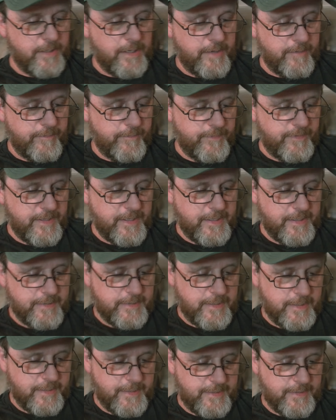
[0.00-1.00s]
I've
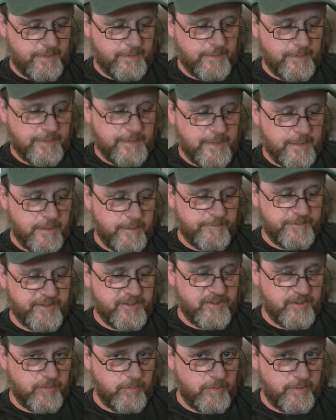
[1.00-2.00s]
had I had a lot of
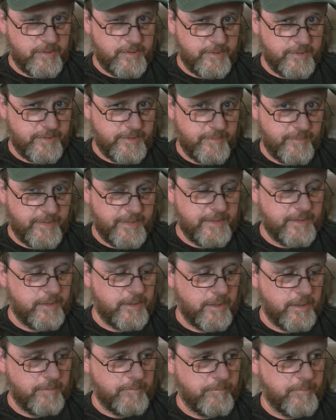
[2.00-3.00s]
sources of
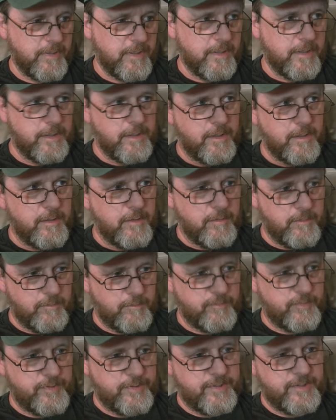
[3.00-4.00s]
income
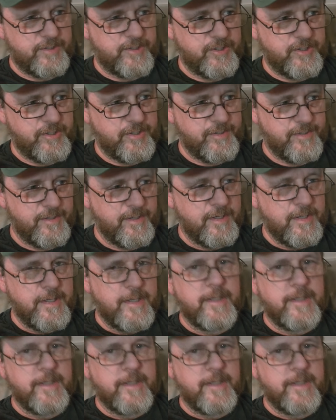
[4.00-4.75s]
over this year.